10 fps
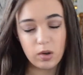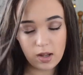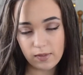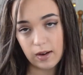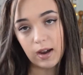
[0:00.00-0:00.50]
would
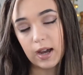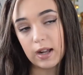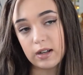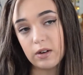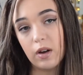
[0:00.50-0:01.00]
give out a
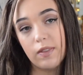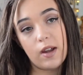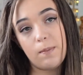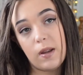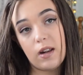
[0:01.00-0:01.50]
handout and
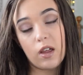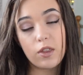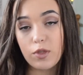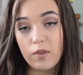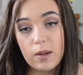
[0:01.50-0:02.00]
there'd be like
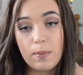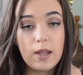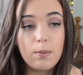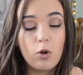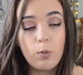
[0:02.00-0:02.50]
3
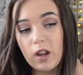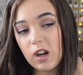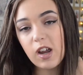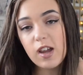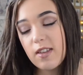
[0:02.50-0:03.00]
people being
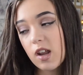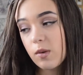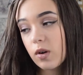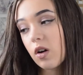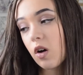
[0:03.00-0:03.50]
like, has
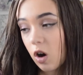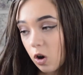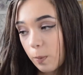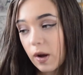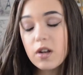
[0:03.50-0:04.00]
anyone got a
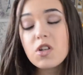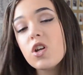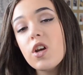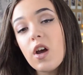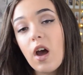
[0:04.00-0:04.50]
hole punch?
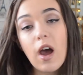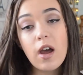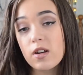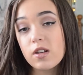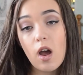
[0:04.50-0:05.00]

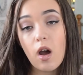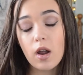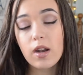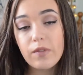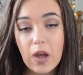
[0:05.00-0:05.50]
And
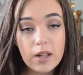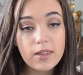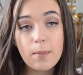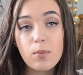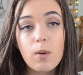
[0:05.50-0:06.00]
I never had
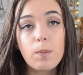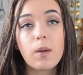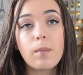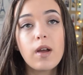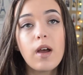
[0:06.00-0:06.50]
that
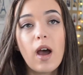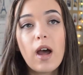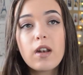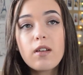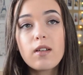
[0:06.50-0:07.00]
problem,
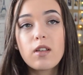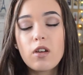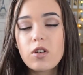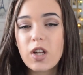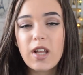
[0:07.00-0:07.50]
and
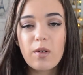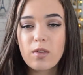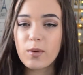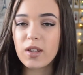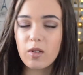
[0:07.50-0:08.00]
usually I
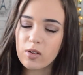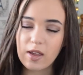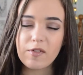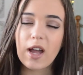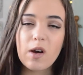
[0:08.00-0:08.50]
was the one that was
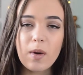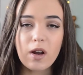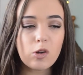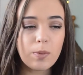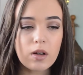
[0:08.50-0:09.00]
giving out my
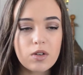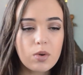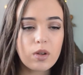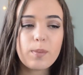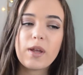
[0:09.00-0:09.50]
hole punch
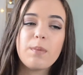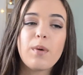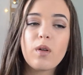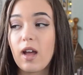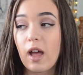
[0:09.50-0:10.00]
to other
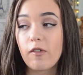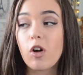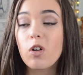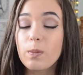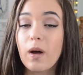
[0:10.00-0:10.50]
people. Have a
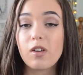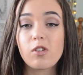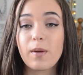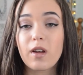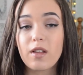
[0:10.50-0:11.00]
hole
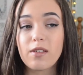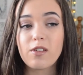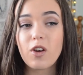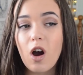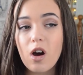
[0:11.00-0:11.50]
punch, because
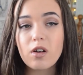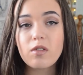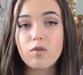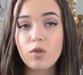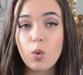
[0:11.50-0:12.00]
you can't
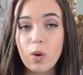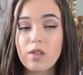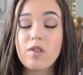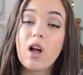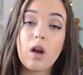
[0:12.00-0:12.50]

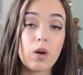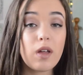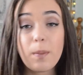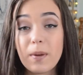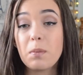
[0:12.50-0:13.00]
always rely on
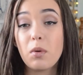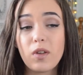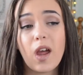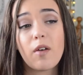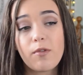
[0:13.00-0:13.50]
other people
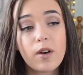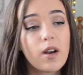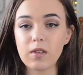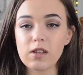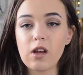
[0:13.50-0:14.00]
to have
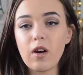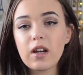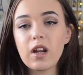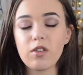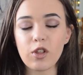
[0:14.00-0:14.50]
one. So I
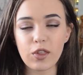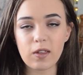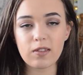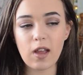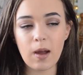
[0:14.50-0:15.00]
know that
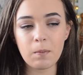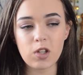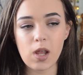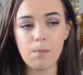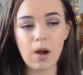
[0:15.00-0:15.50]
this
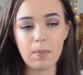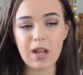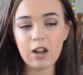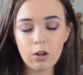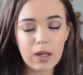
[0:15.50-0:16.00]
tip might be
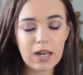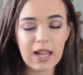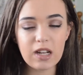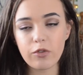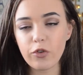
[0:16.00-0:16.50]
a little bit
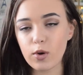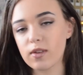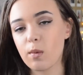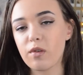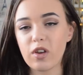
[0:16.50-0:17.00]
late for
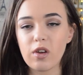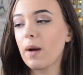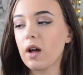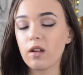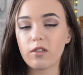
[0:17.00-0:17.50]
some of you,
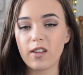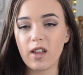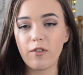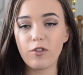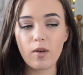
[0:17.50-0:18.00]
but
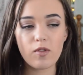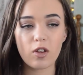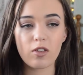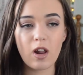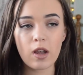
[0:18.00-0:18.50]
if you've
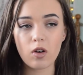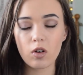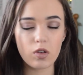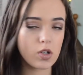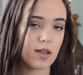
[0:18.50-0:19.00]
just like
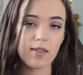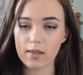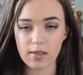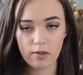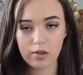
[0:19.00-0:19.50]
got your
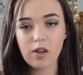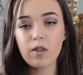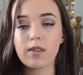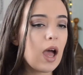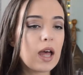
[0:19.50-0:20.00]
GCSE
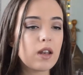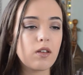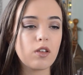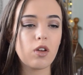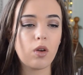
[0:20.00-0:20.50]
results
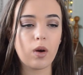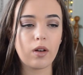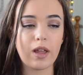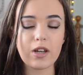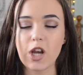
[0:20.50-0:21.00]
and you are
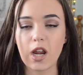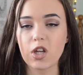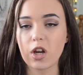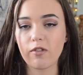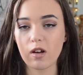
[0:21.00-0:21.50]
like
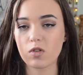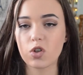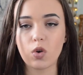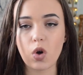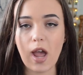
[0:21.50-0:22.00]
changing around
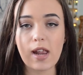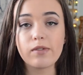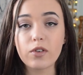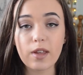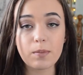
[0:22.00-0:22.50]
your
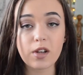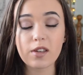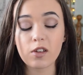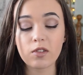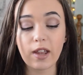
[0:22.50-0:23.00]
A-level subjects
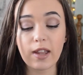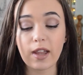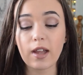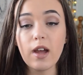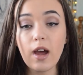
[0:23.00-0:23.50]
that you're taking,